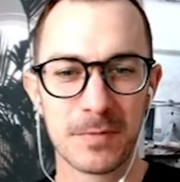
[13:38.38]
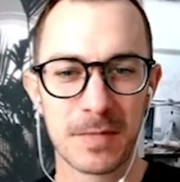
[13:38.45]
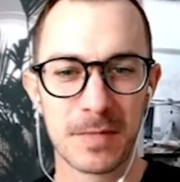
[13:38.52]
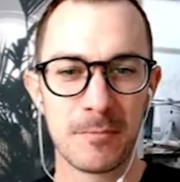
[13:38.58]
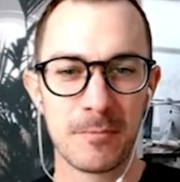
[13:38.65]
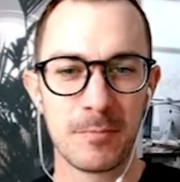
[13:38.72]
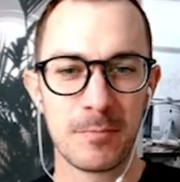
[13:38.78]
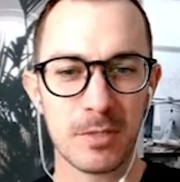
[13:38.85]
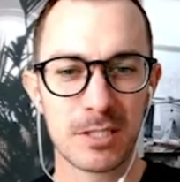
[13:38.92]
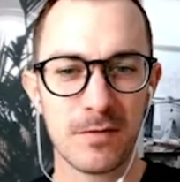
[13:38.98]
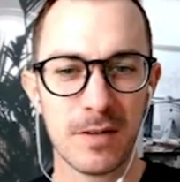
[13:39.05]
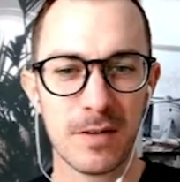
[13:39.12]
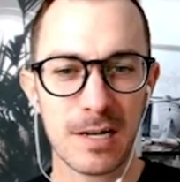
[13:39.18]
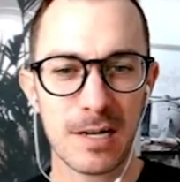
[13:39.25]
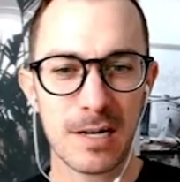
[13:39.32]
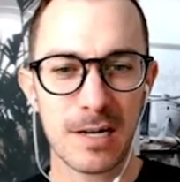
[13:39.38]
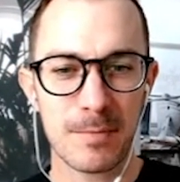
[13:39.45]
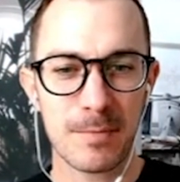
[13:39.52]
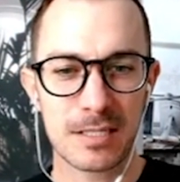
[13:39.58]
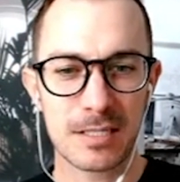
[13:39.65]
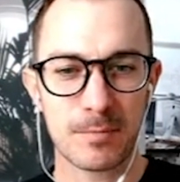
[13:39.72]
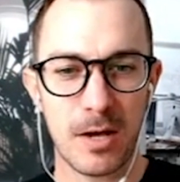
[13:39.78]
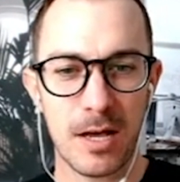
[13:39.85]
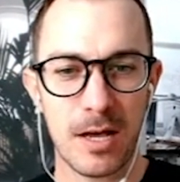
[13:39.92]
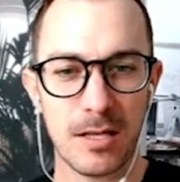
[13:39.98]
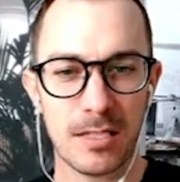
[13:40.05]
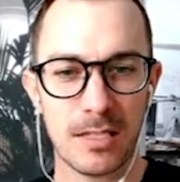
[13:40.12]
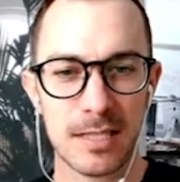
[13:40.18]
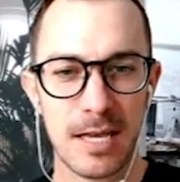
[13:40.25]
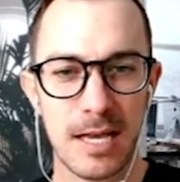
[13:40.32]
But what's fun about this spot
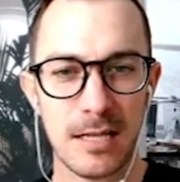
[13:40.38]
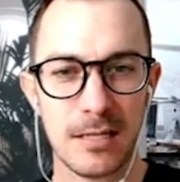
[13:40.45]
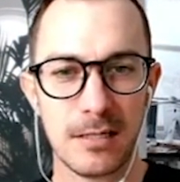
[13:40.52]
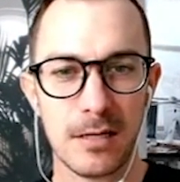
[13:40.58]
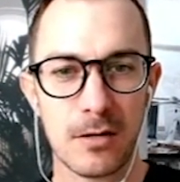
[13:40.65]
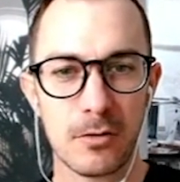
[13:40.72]
is that not